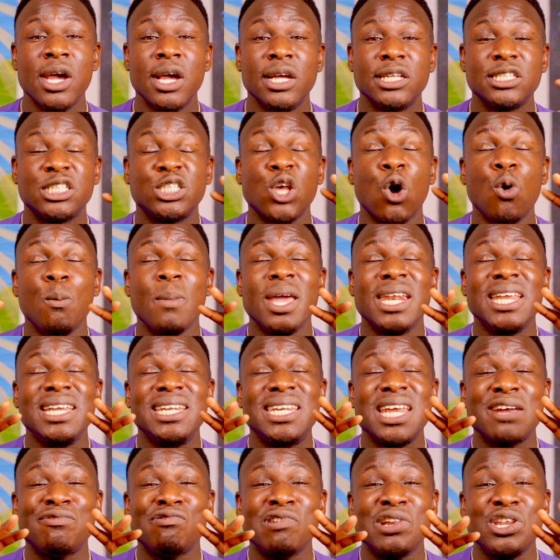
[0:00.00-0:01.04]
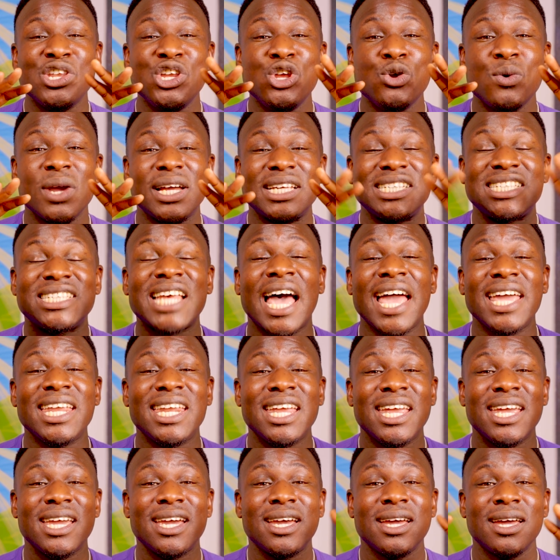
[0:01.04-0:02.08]
so many different new
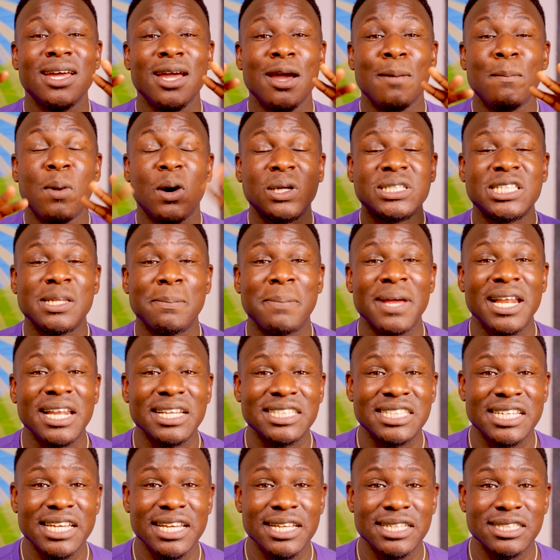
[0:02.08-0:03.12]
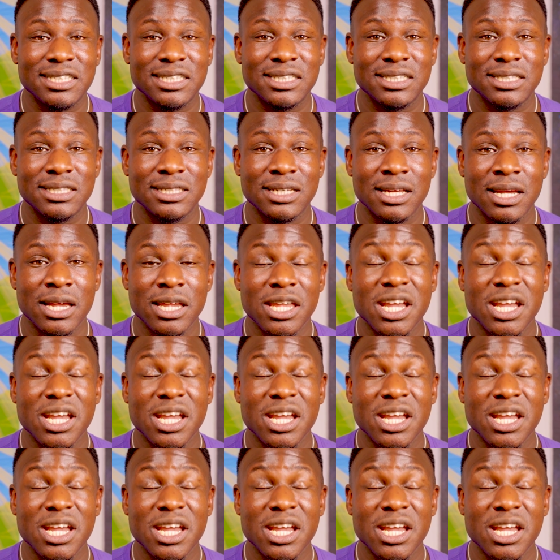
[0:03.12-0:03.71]
exciting possibilities,